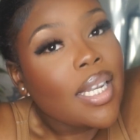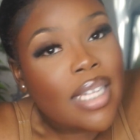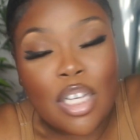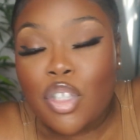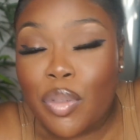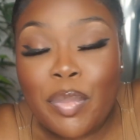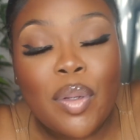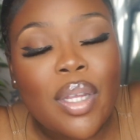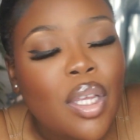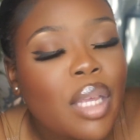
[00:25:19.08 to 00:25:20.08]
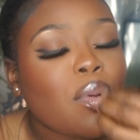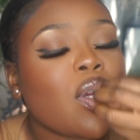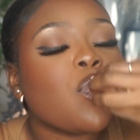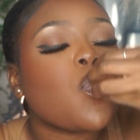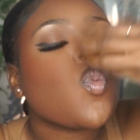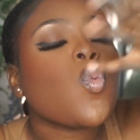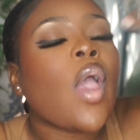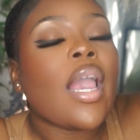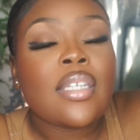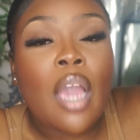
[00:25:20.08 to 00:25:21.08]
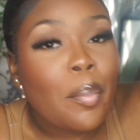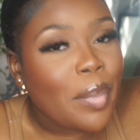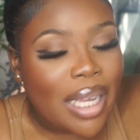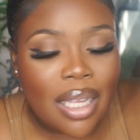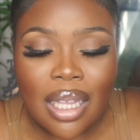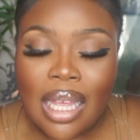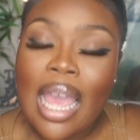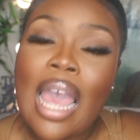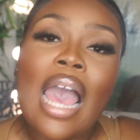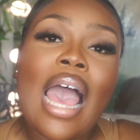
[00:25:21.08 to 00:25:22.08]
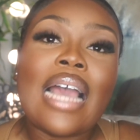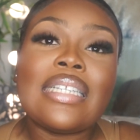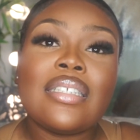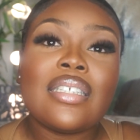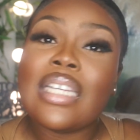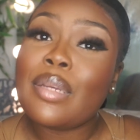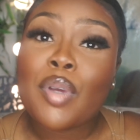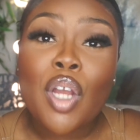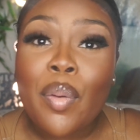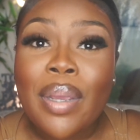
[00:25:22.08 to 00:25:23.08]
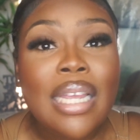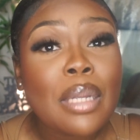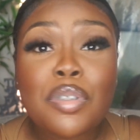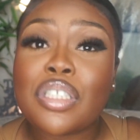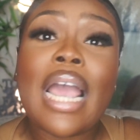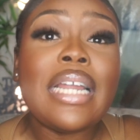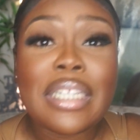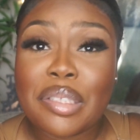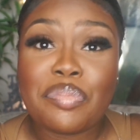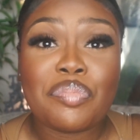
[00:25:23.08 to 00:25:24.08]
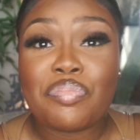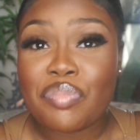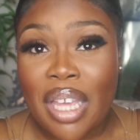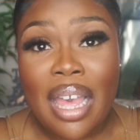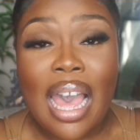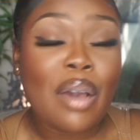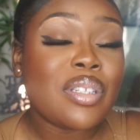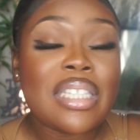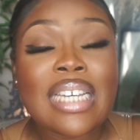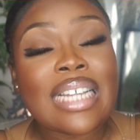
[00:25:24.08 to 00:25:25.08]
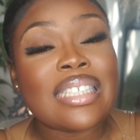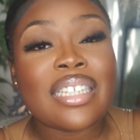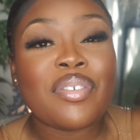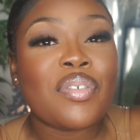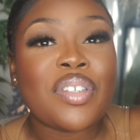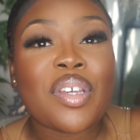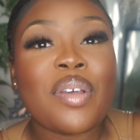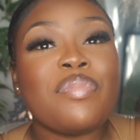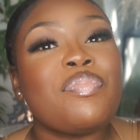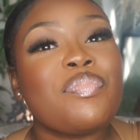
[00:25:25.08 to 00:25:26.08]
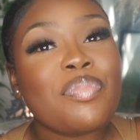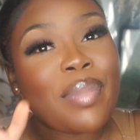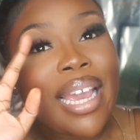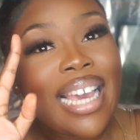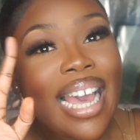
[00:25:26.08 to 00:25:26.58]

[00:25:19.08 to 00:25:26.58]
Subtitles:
that you should be looking, keep looking yummy, and keep glowing, keep shining. Yeah, I'll see you guys in another video. Bye